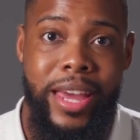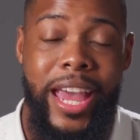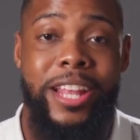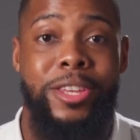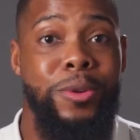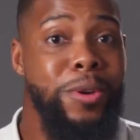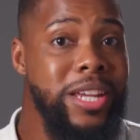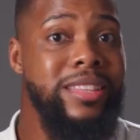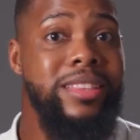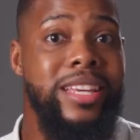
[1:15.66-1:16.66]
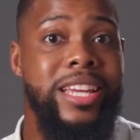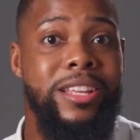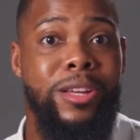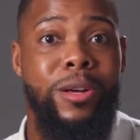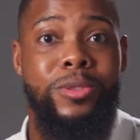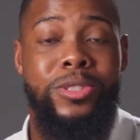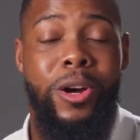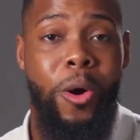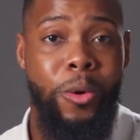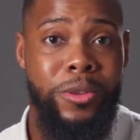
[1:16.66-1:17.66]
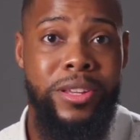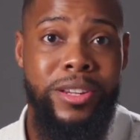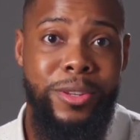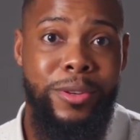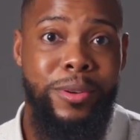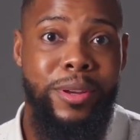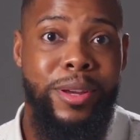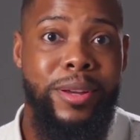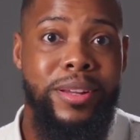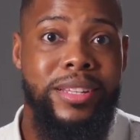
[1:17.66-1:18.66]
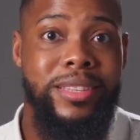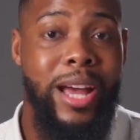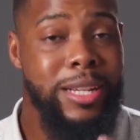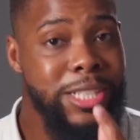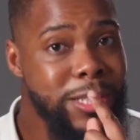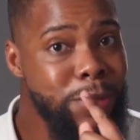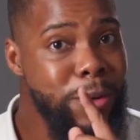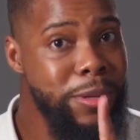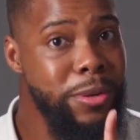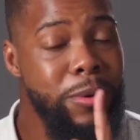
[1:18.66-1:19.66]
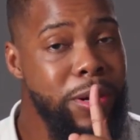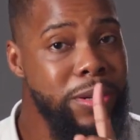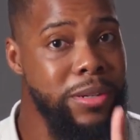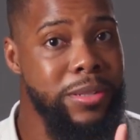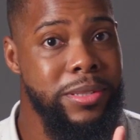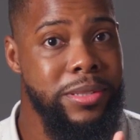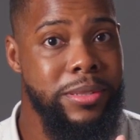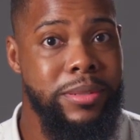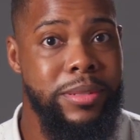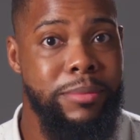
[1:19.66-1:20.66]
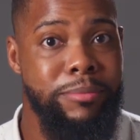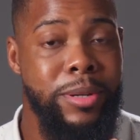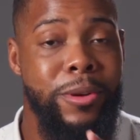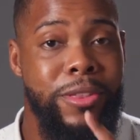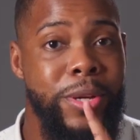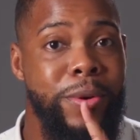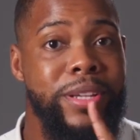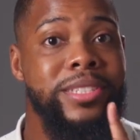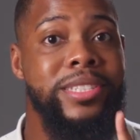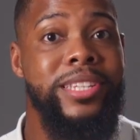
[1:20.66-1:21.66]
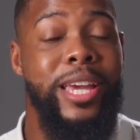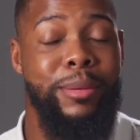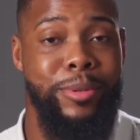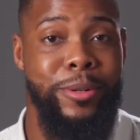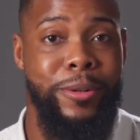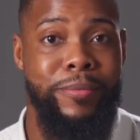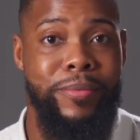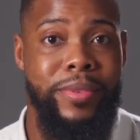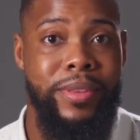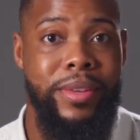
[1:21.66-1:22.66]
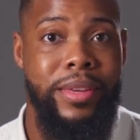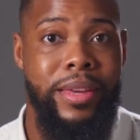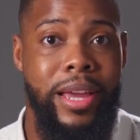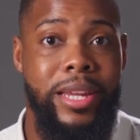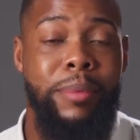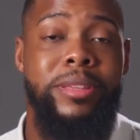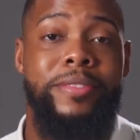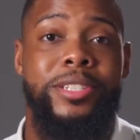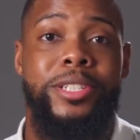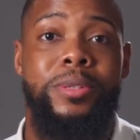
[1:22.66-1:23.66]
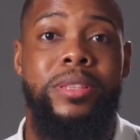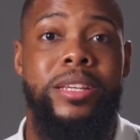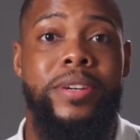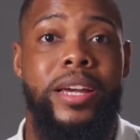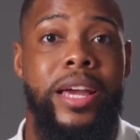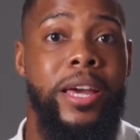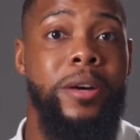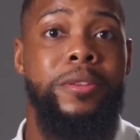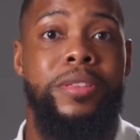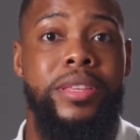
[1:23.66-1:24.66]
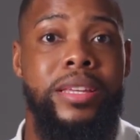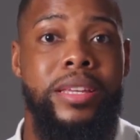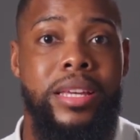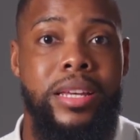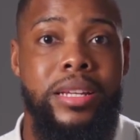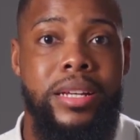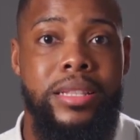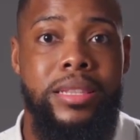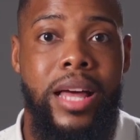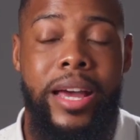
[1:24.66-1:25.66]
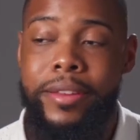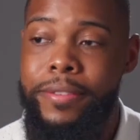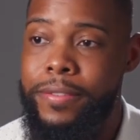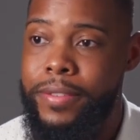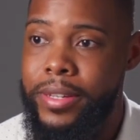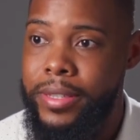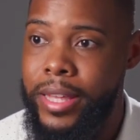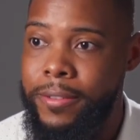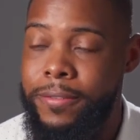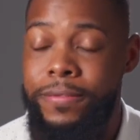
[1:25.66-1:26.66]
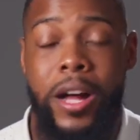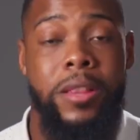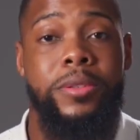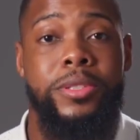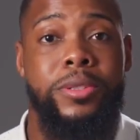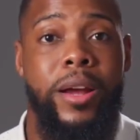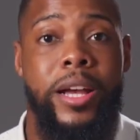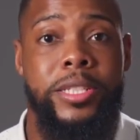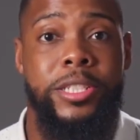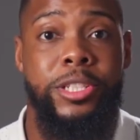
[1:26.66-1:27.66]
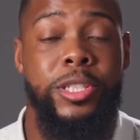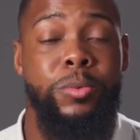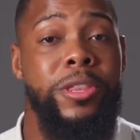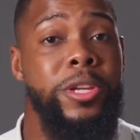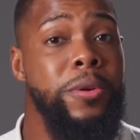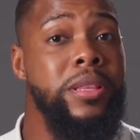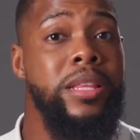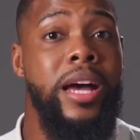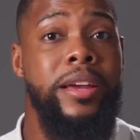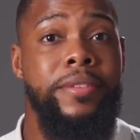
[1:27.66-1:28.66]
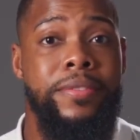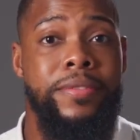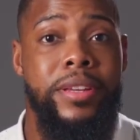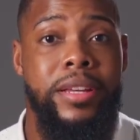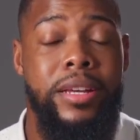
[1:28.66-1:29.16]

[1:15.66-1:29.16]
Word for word: and you can lead those older than you, not just with your words, but with your example. And I believe as you live a healthy life that follows Christ just with your life,